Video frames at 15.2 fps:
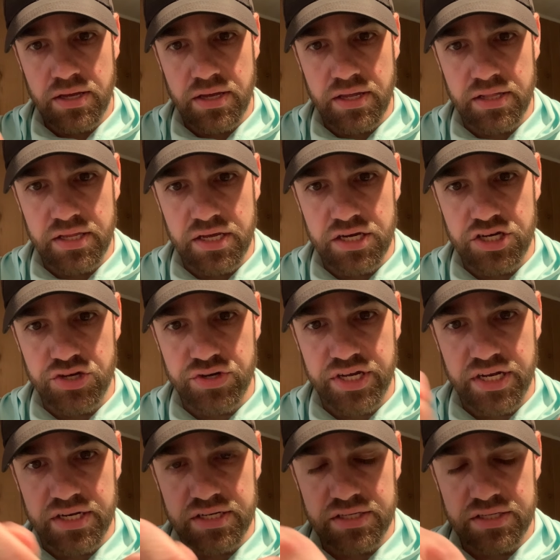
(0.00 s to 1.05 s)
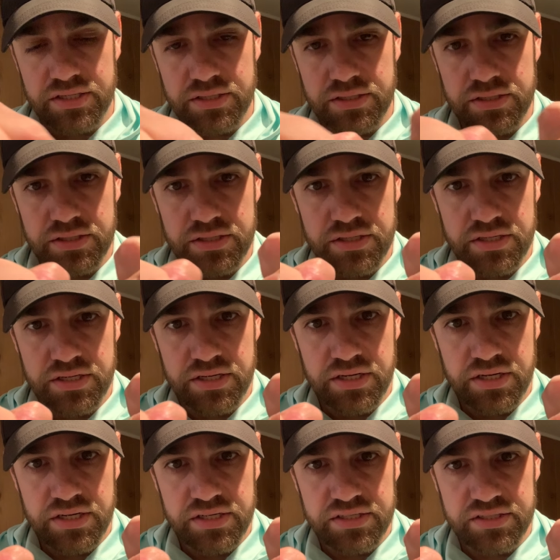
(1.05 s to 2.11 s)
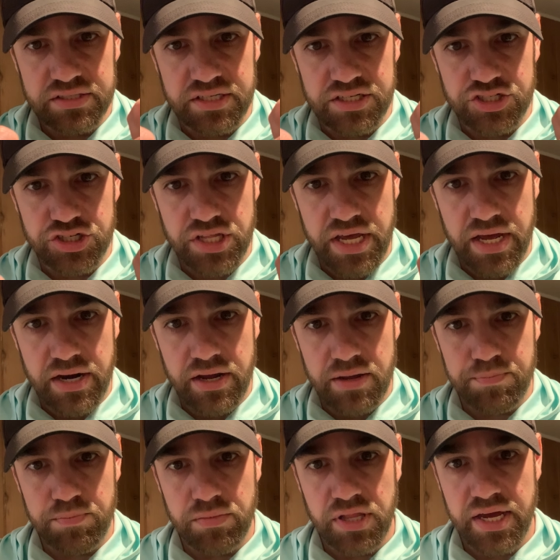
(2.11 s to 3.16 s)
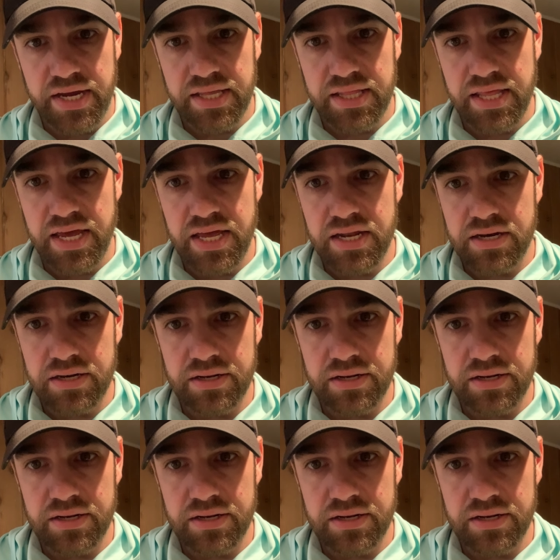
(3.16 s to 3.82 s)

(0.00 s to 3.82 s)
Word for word: And then you can cinch that up like that.